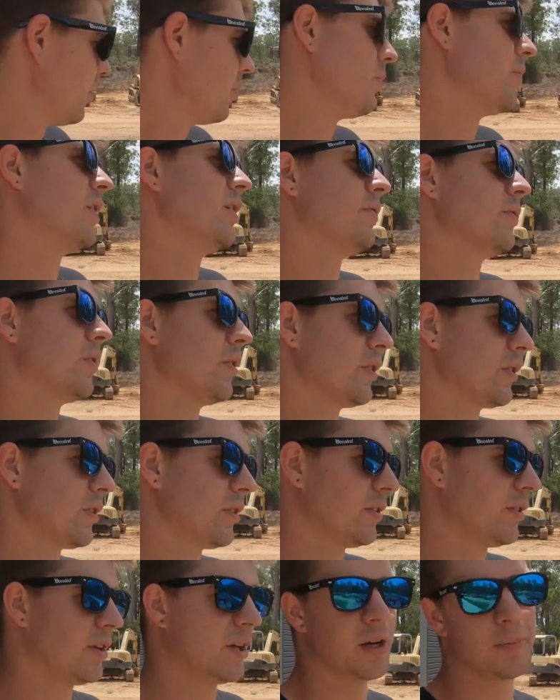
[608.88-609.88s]
when I've got
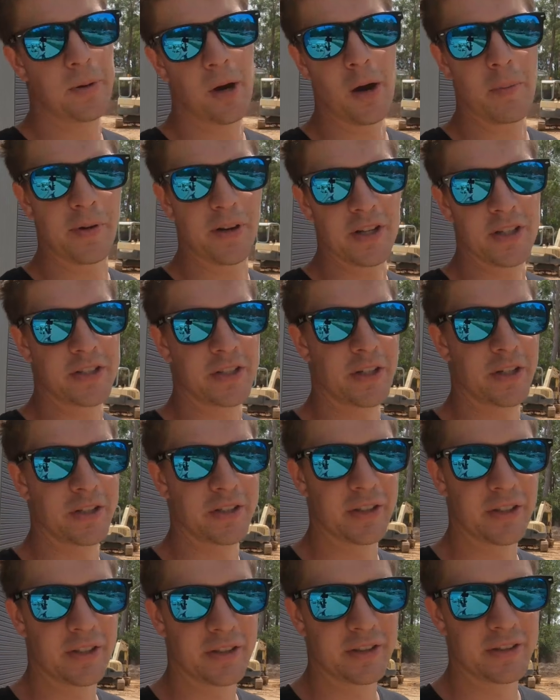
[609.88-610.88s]
an appropriate
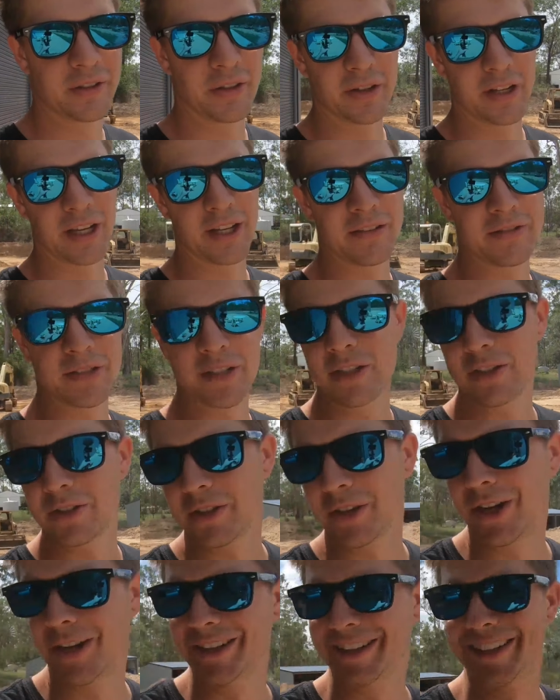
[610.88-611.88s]
shirt, not a KFC
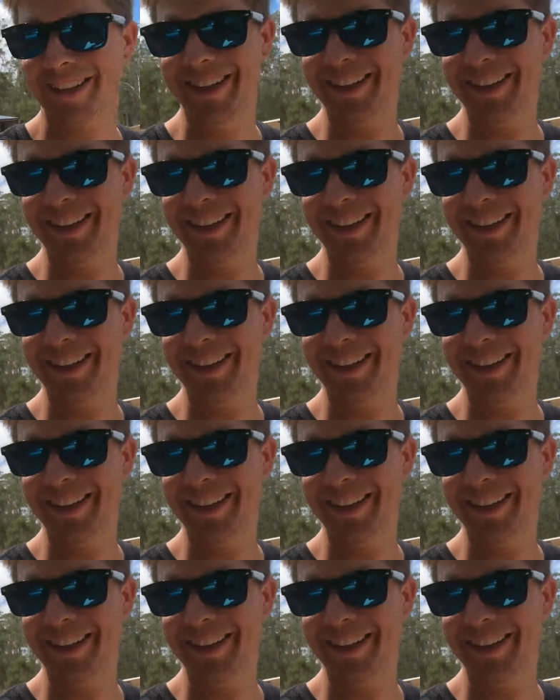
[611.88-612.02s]
shirt,